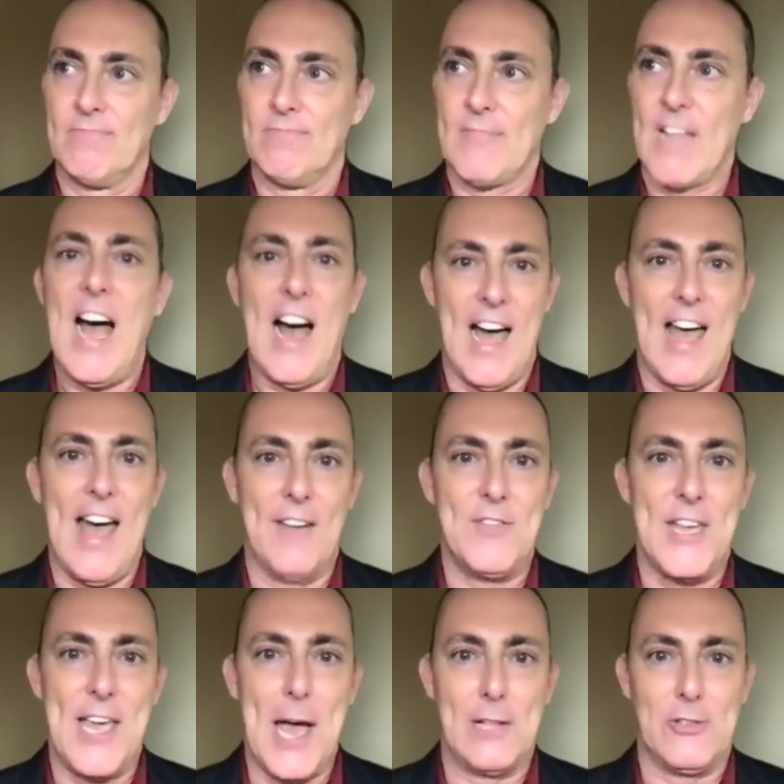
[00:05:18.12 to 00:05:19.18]
I have the
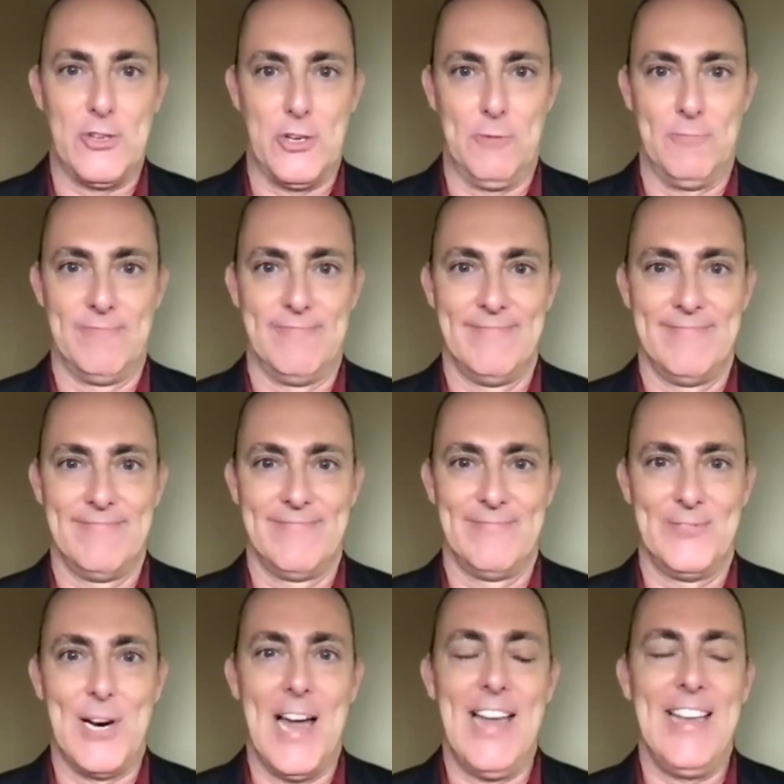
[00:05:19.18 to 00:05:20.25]
answer,
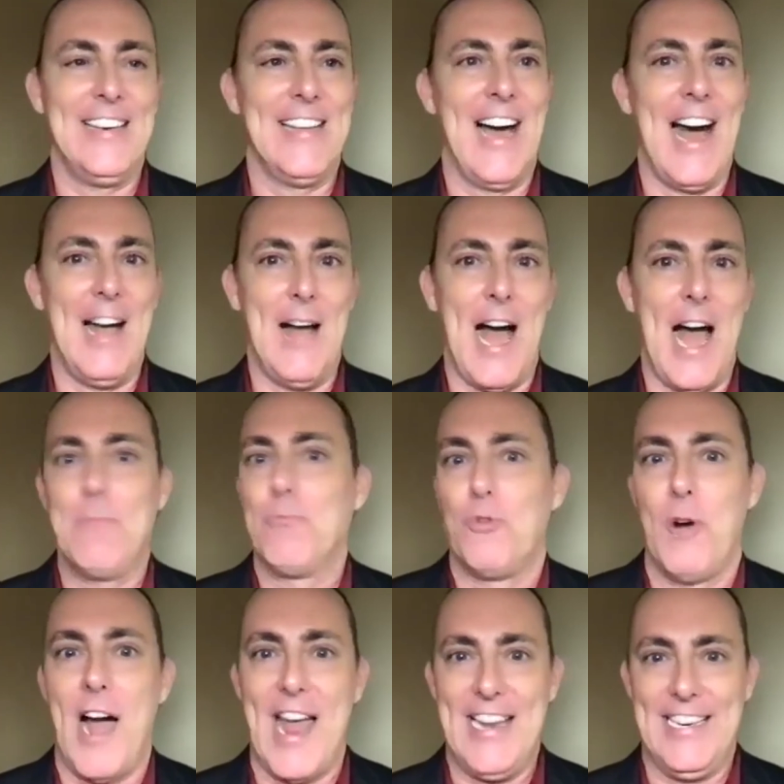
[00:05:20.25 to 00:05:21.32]
right? I'm
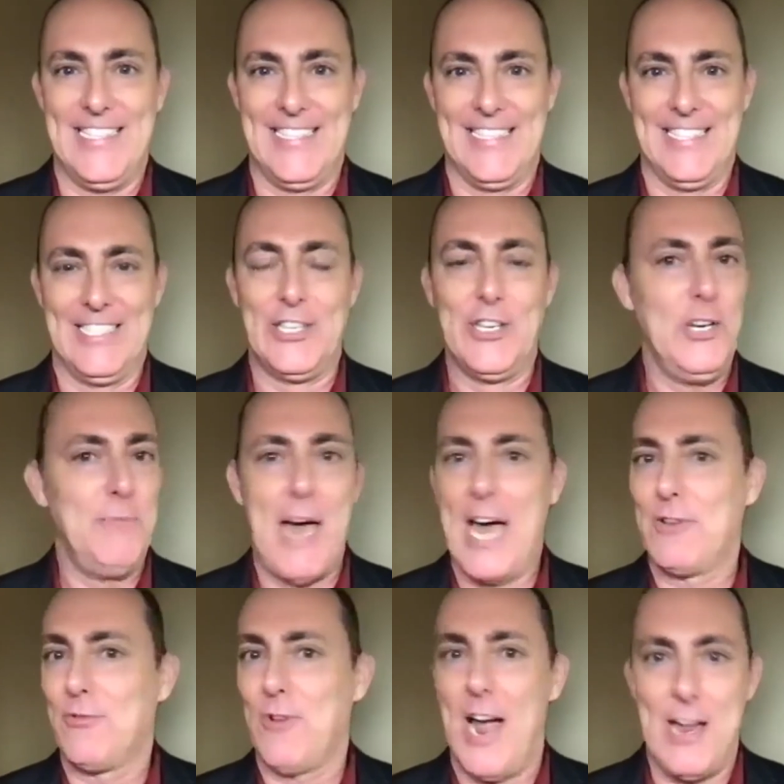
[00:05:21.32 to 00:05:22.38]
right. Good,
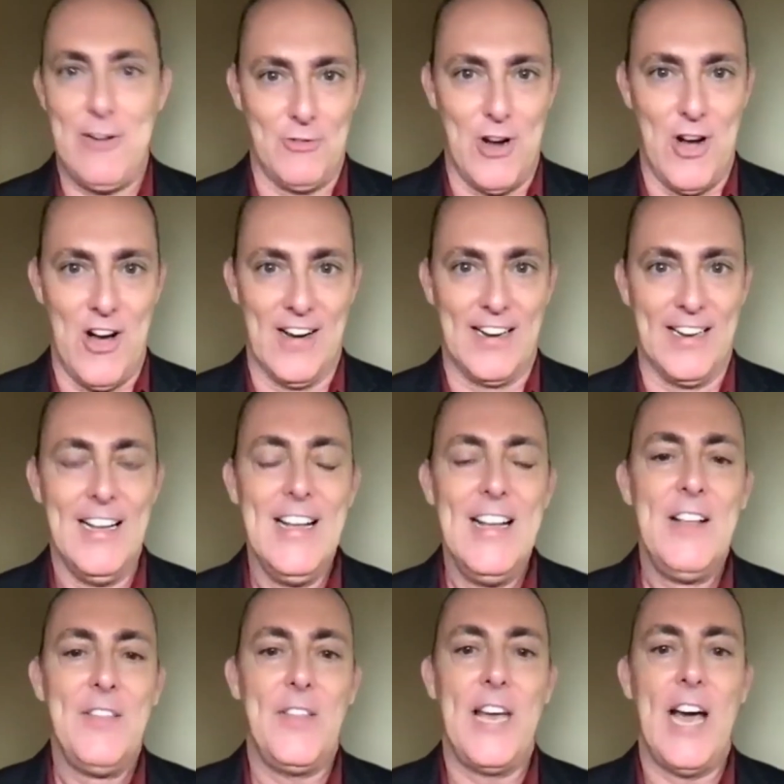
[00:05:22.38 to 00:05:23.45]
bad, right, wrong.
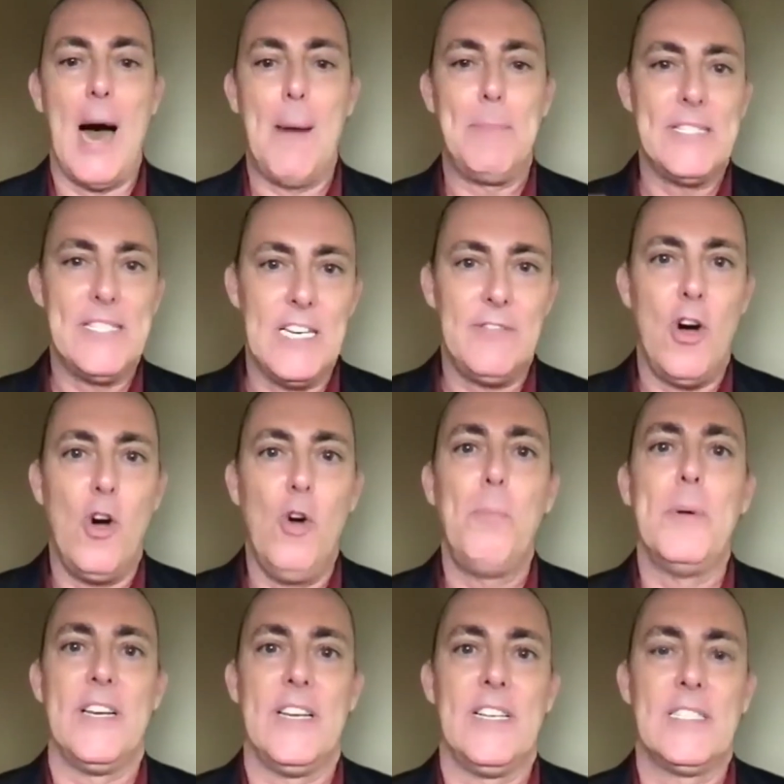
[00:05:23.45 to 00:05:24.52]
The opposite of
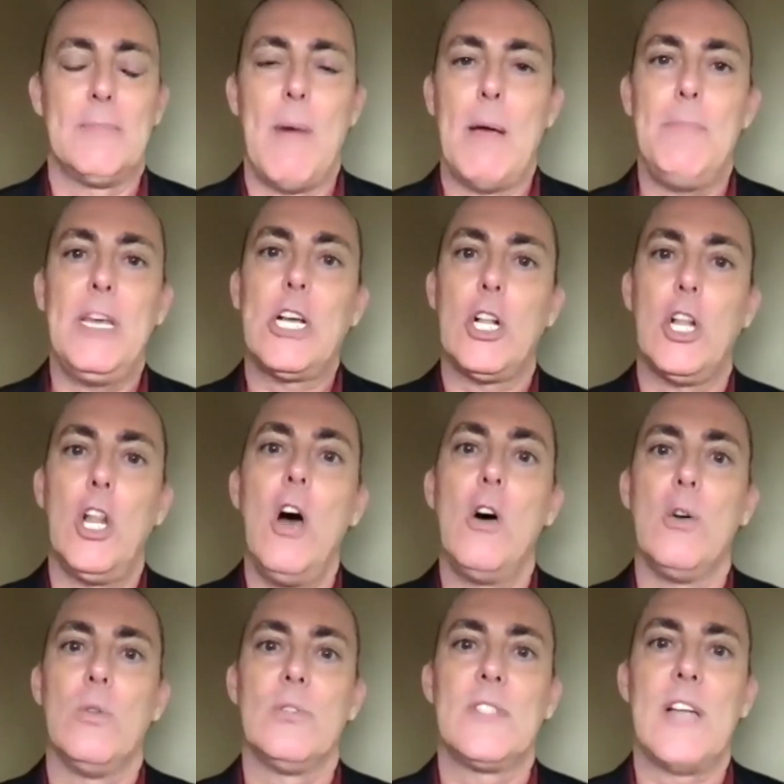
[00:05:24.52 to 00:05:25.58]
openness might be
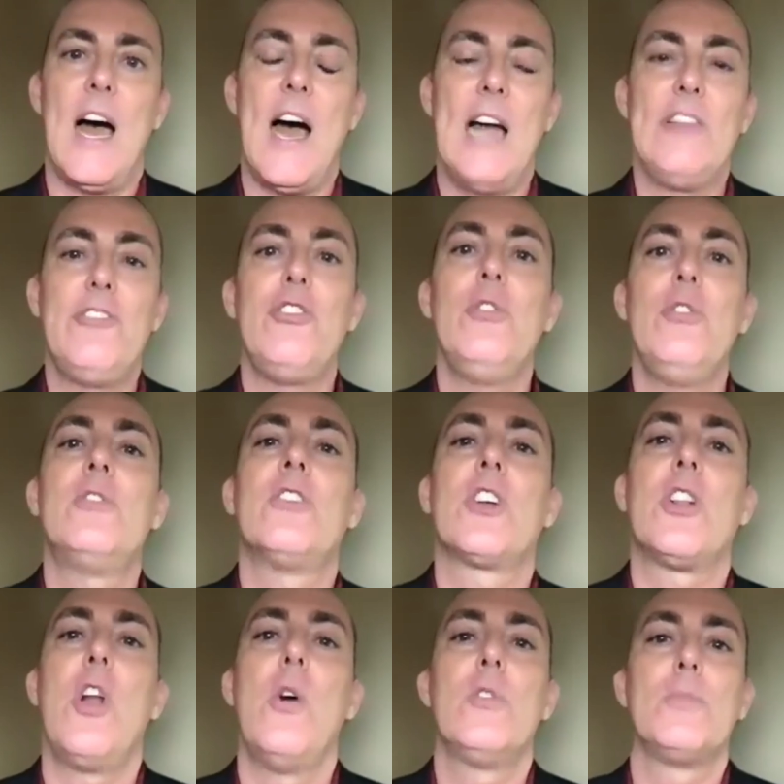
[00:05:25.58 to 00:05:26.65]
closed. I choose to
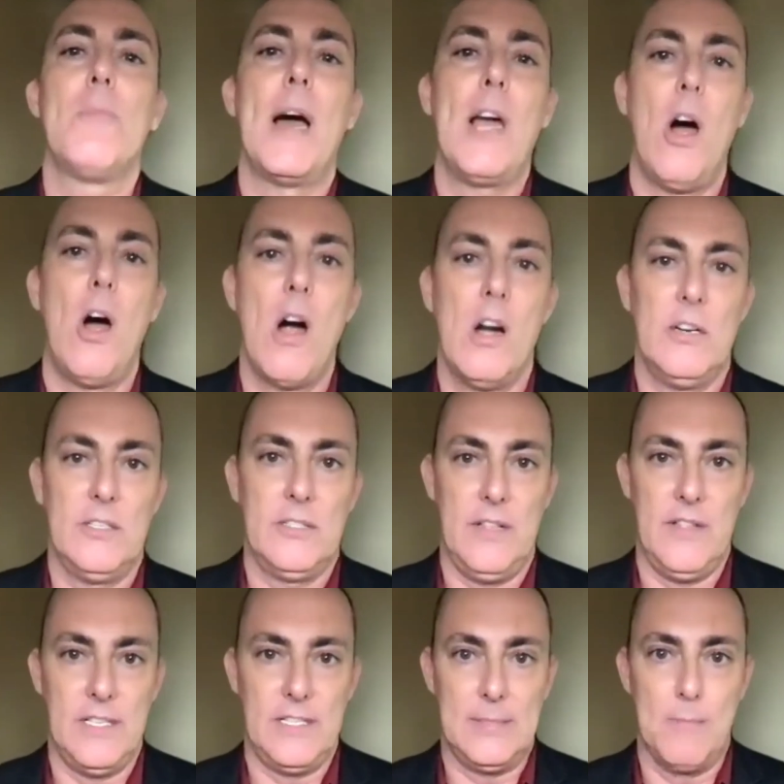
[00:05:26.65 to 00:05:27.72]
close my heart to
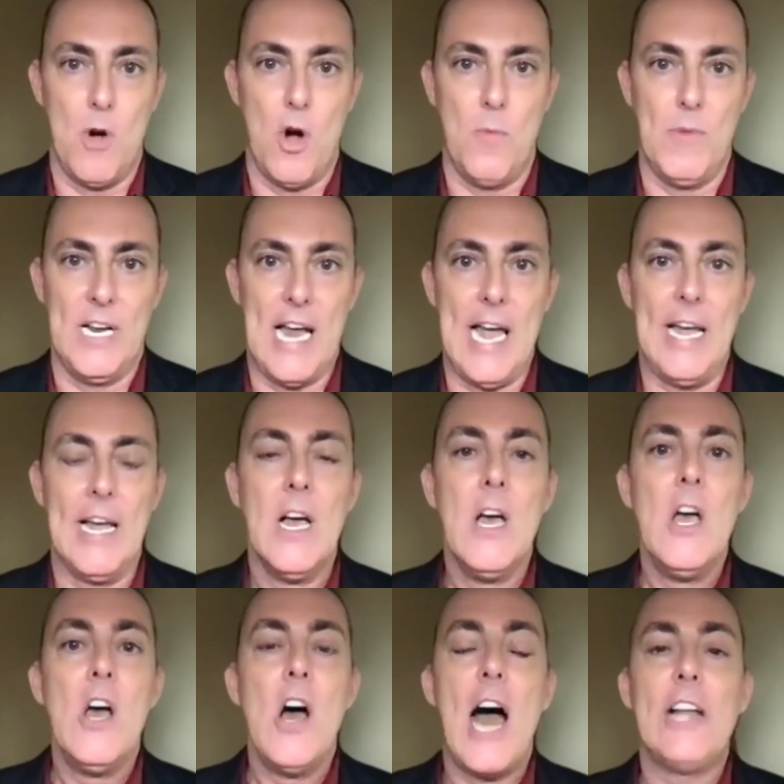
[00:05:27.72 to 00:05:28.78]
this moment.
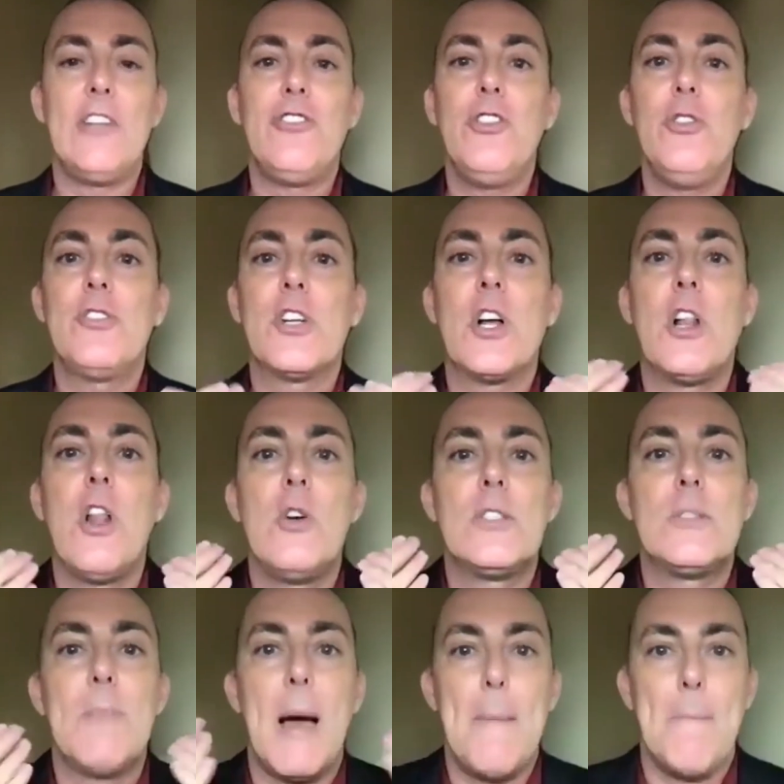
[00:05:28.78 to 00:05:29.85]
I choose to close
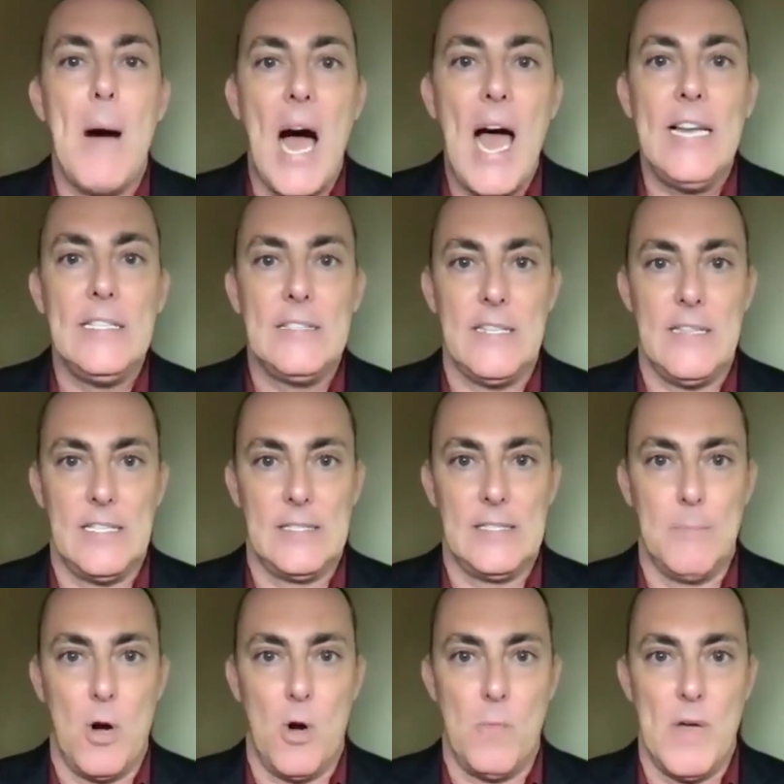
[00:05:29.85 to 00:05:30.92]
my mind to this
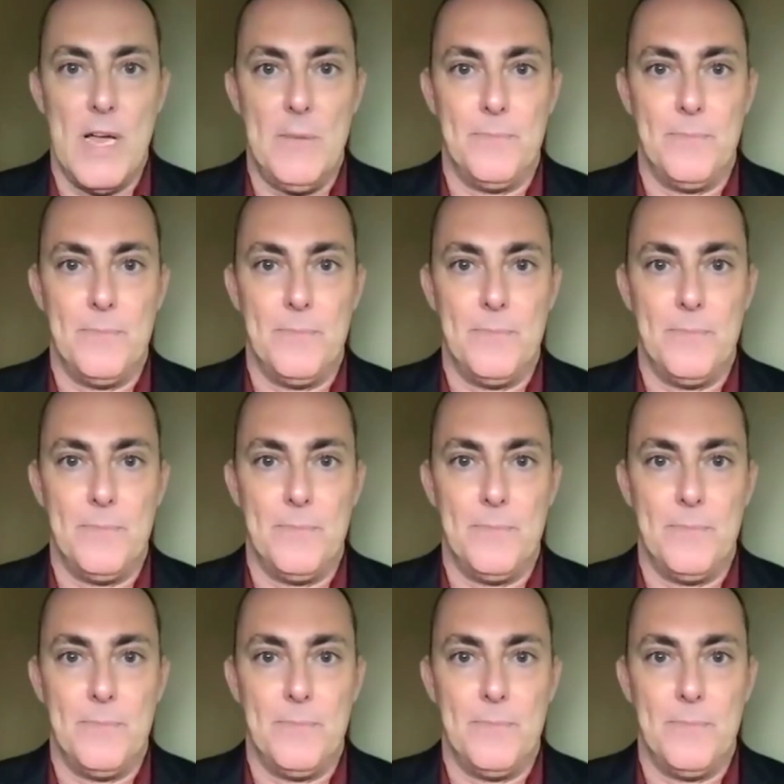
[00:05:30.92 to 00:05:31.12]
moment.